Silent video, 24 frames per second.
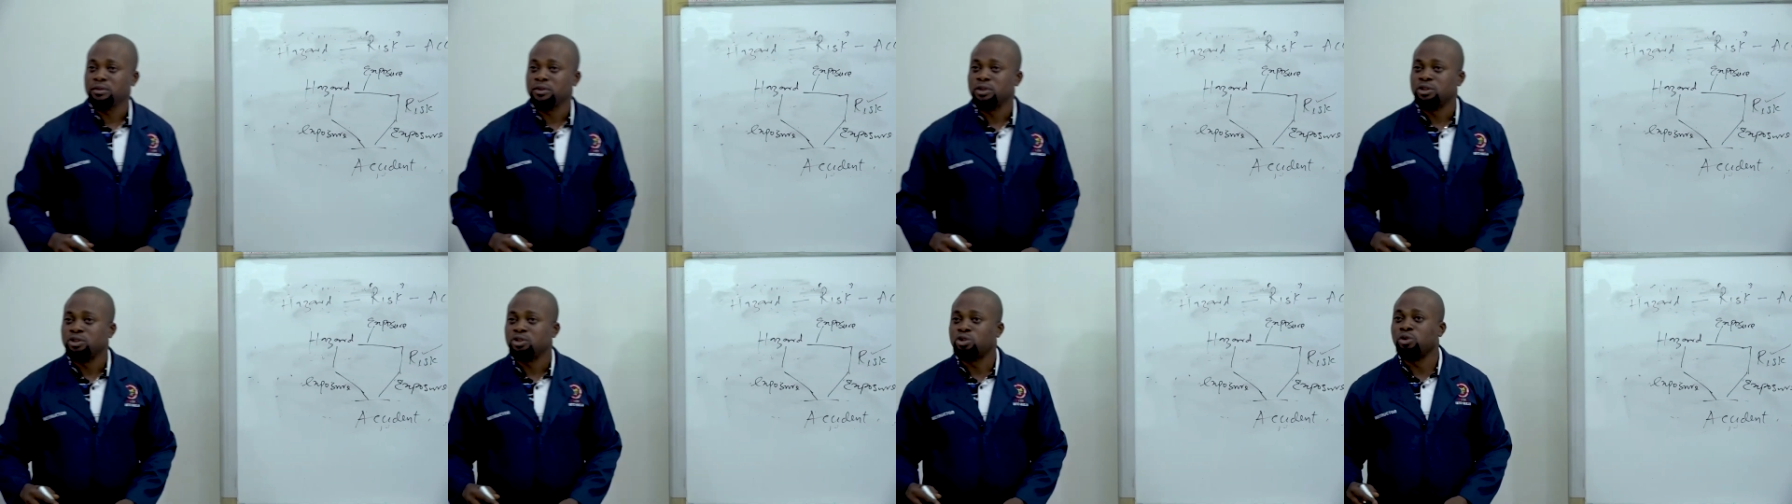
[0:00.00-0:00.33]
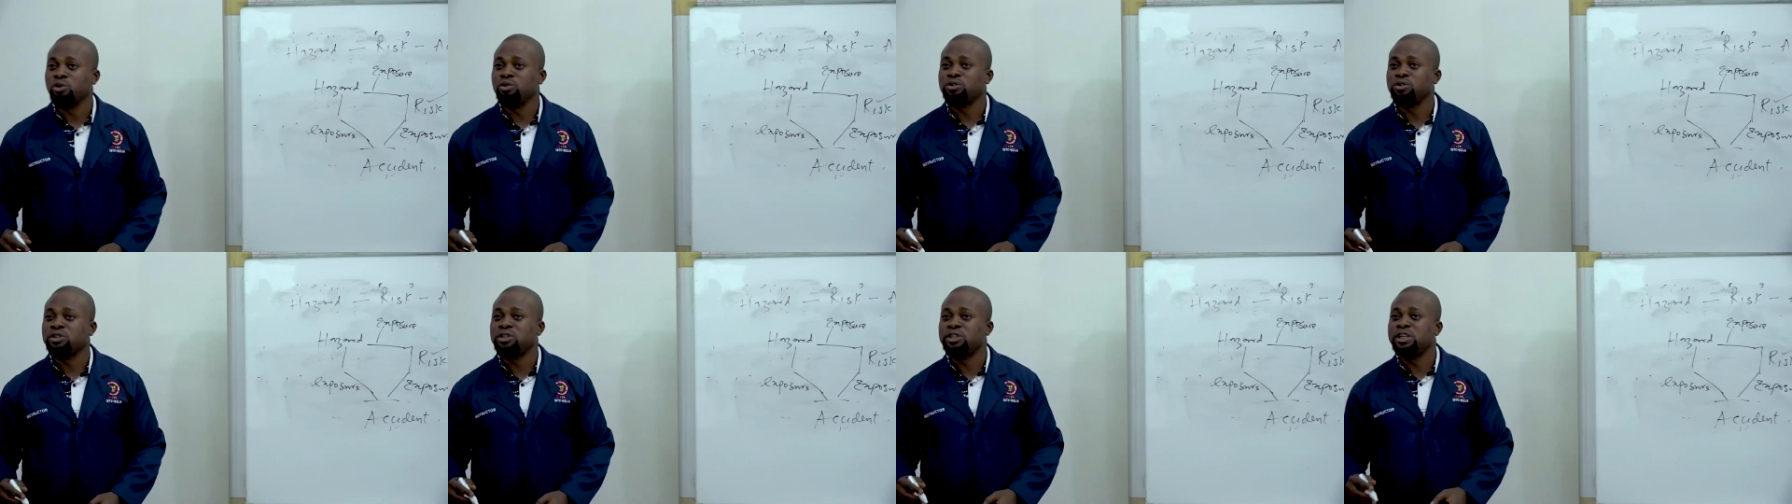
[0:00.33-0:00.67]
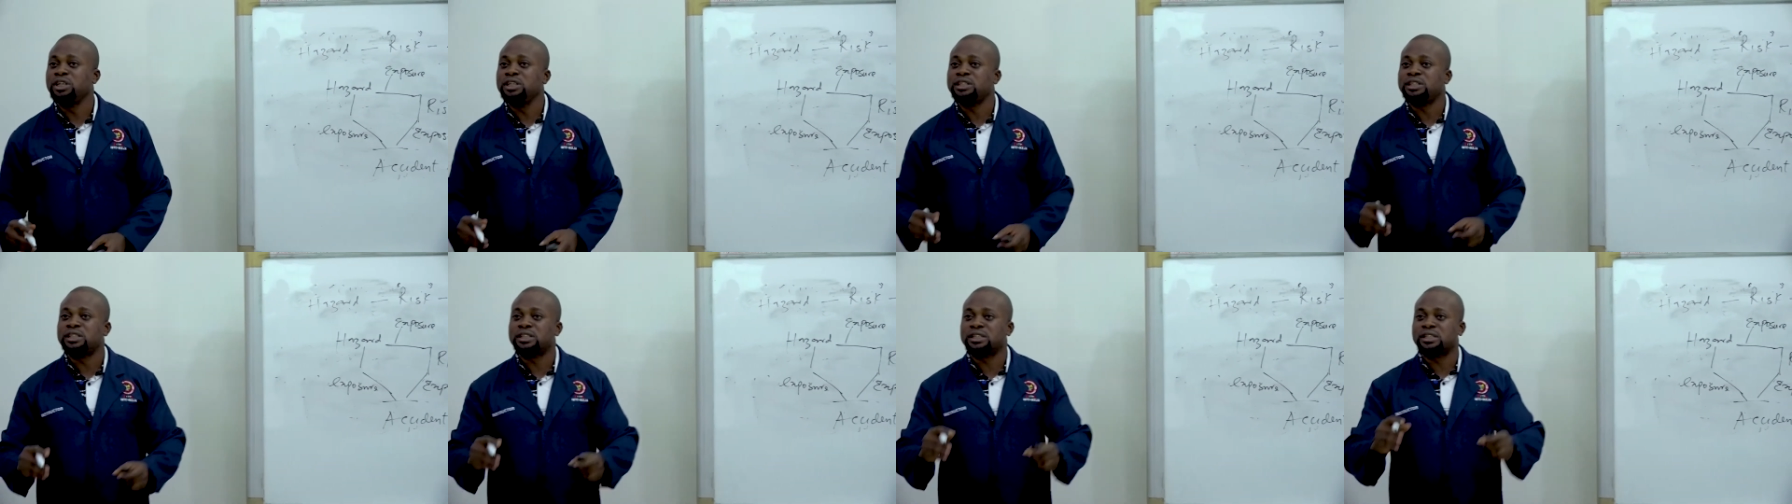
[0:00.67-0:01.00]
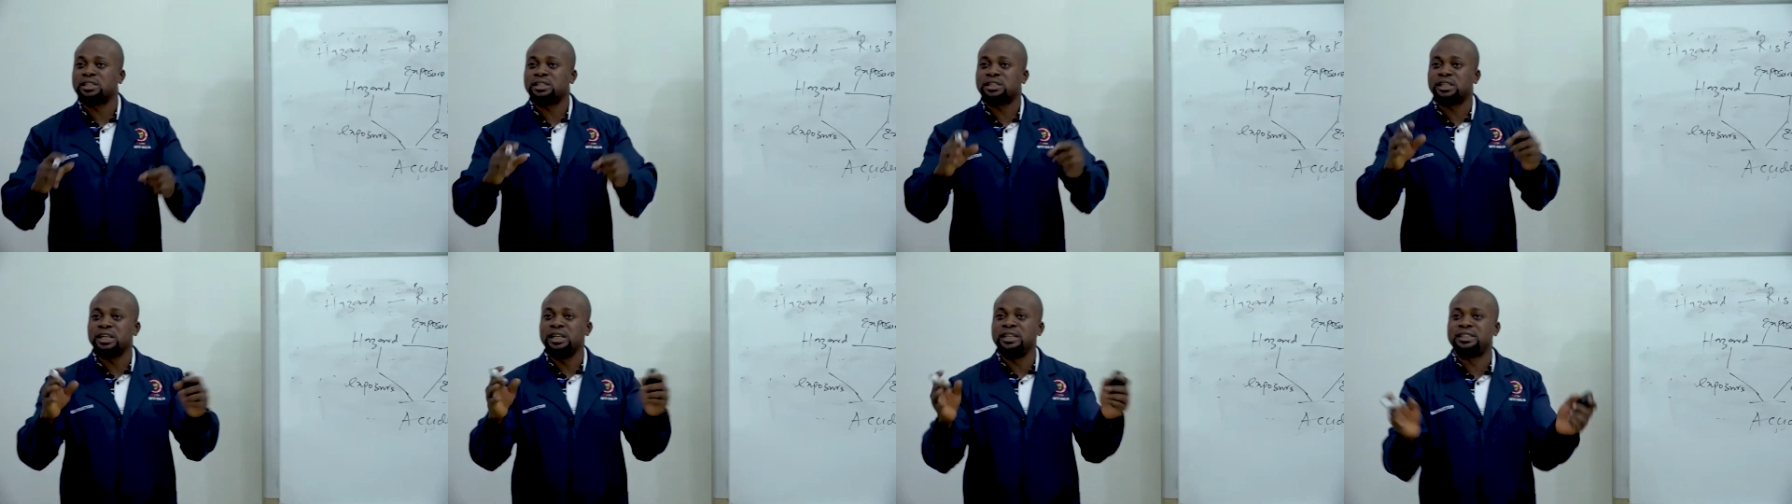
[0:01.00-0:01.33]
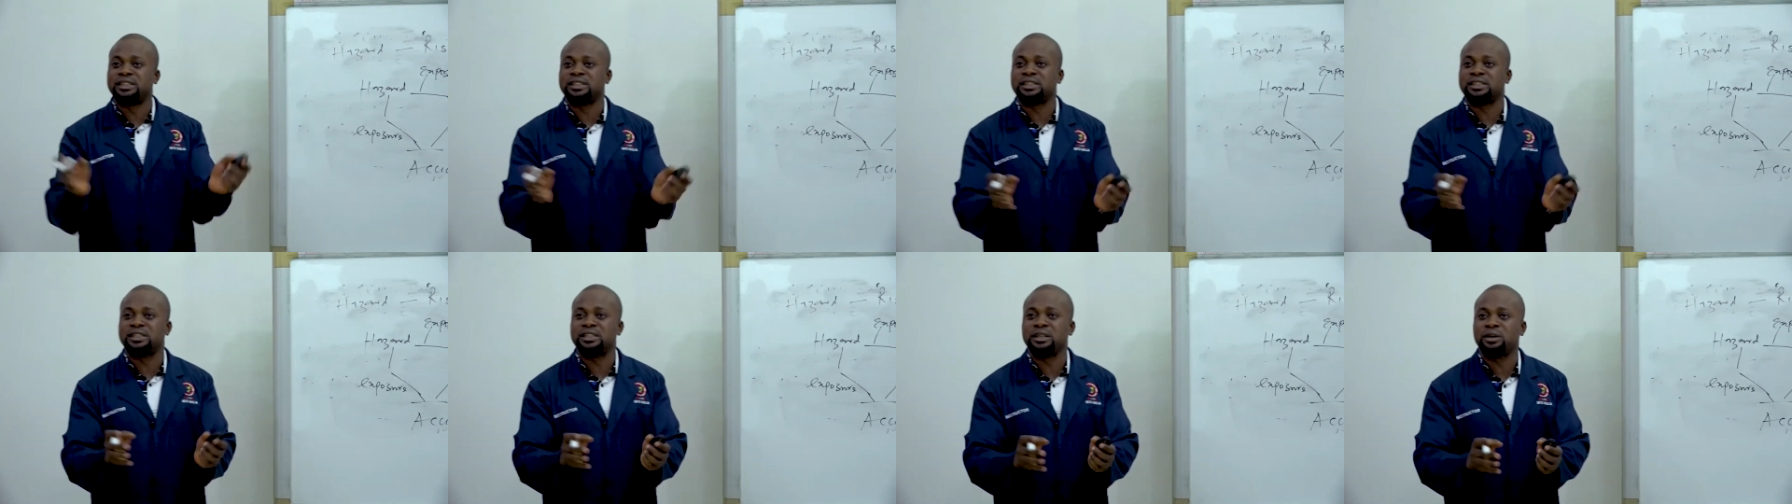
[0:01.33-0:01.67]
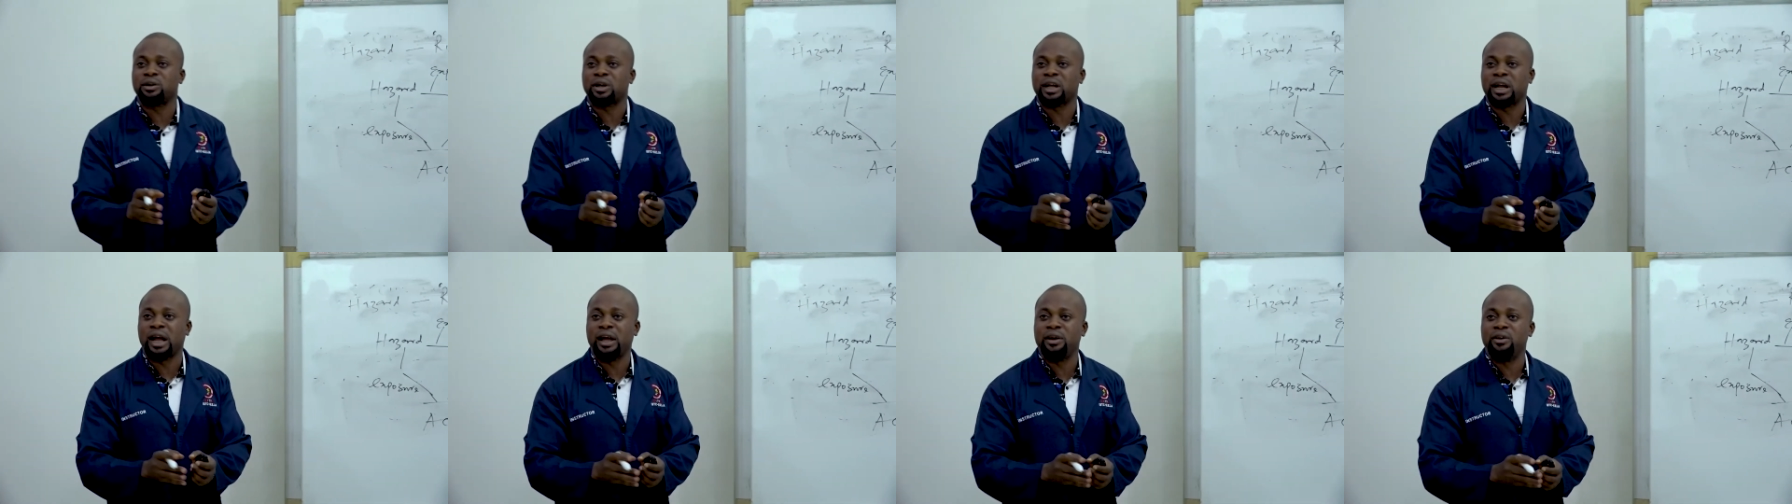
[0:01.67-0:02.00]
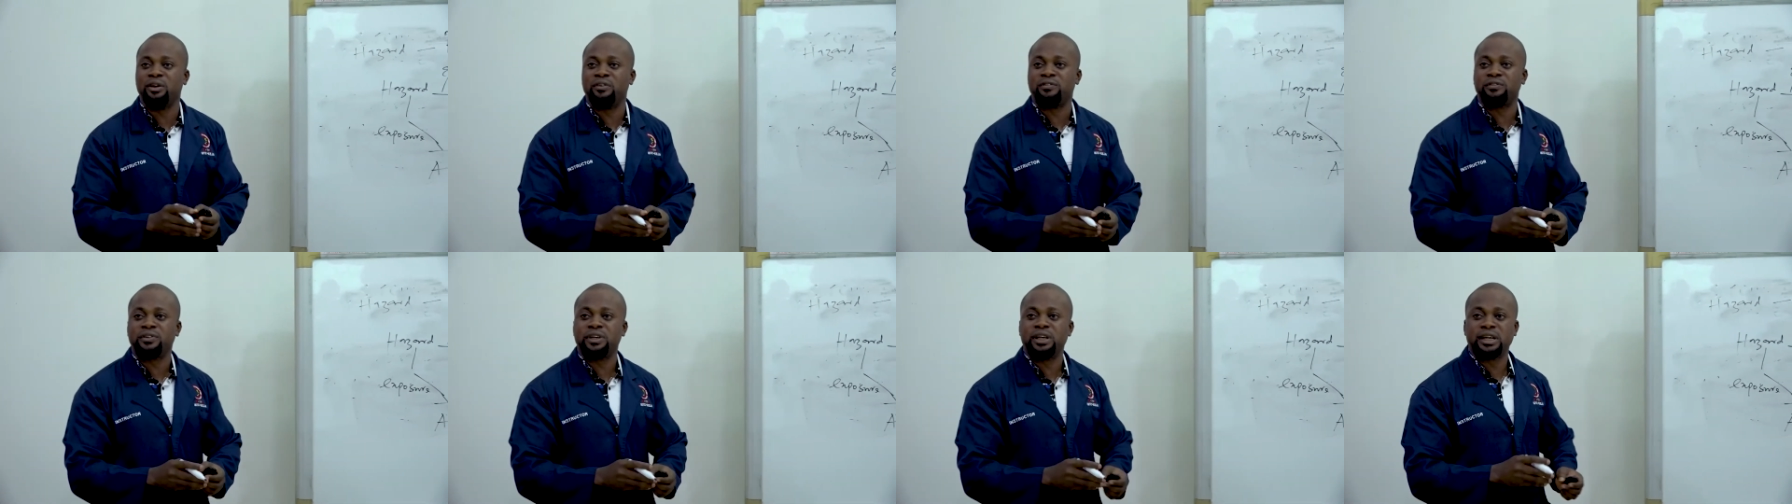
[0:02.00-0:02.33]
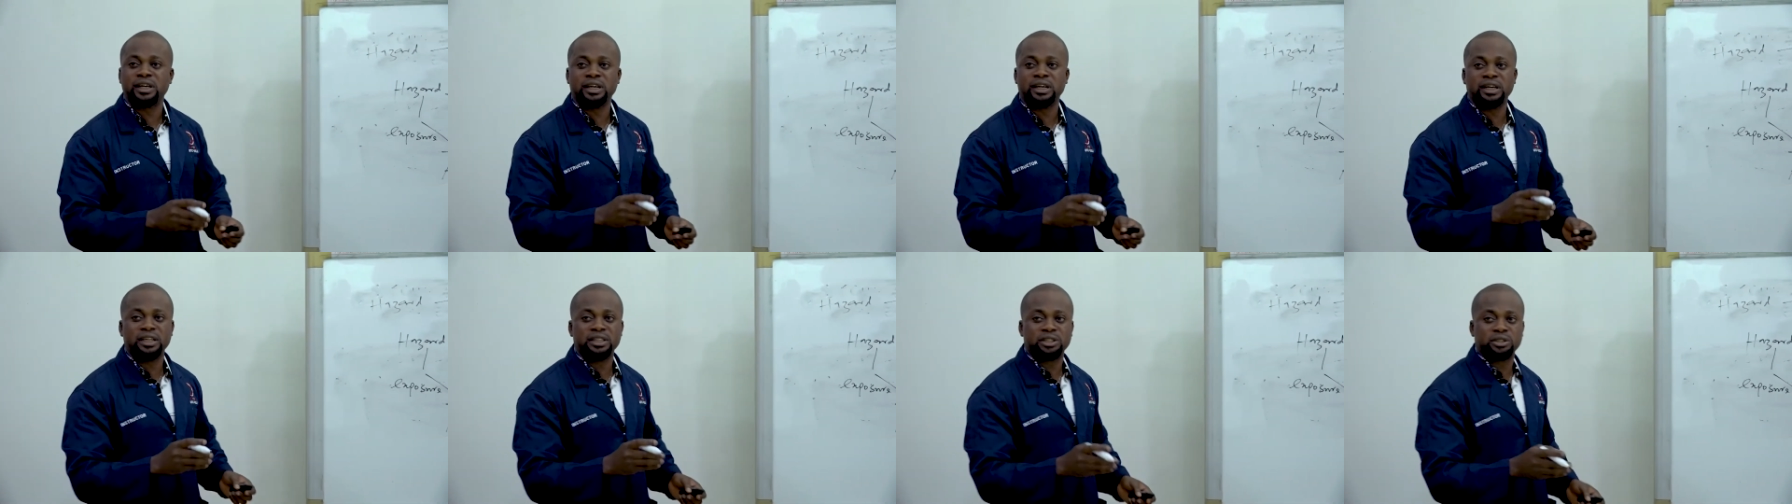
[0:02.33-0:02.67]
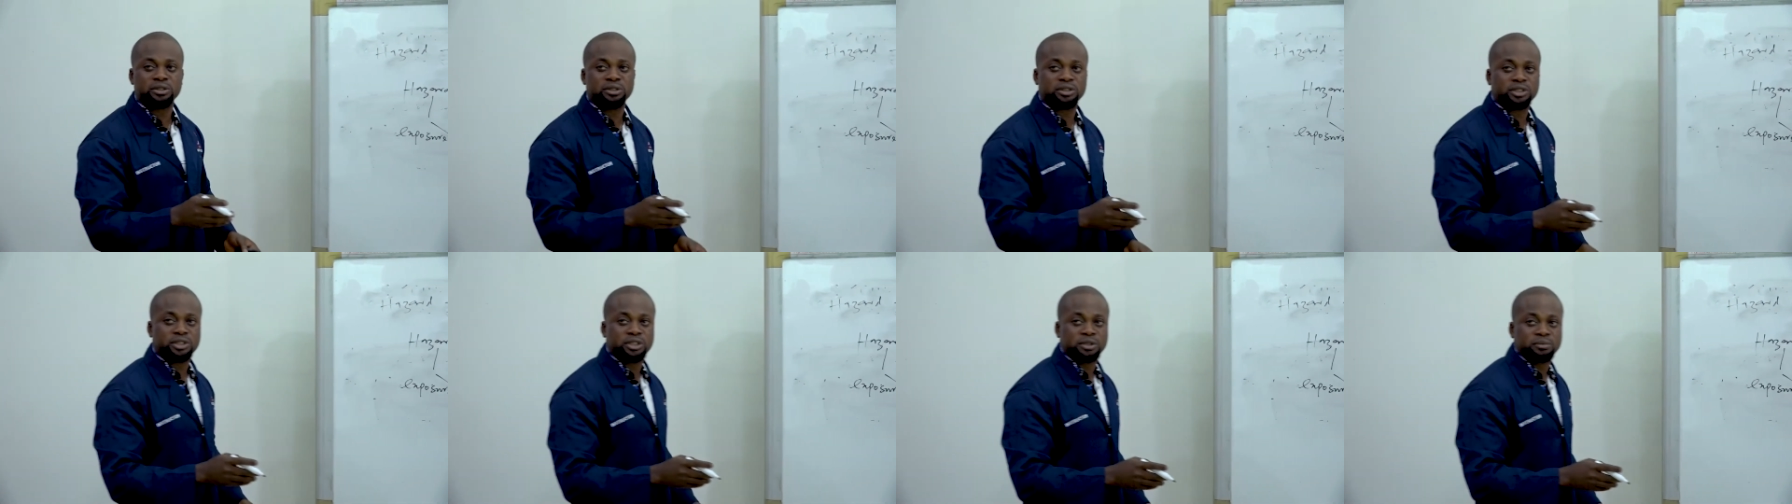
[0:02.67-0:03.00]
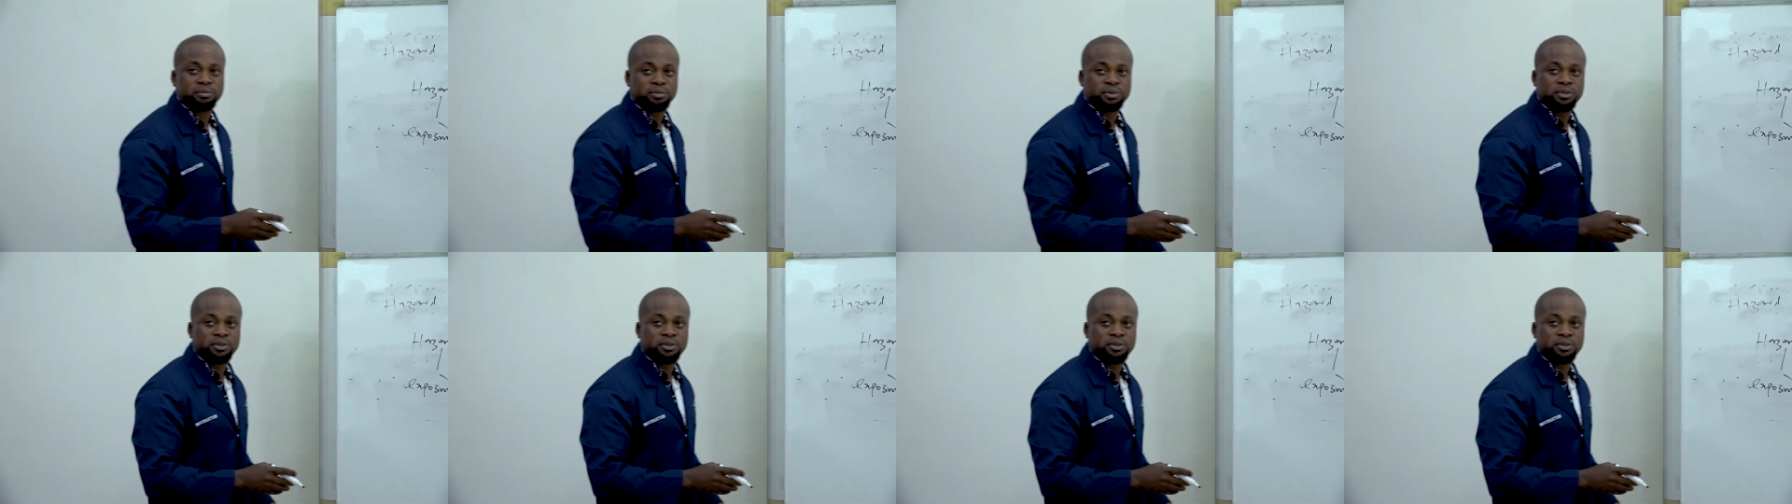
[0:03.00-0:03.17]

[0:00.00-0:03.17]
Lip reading: So this is kind of a relationship.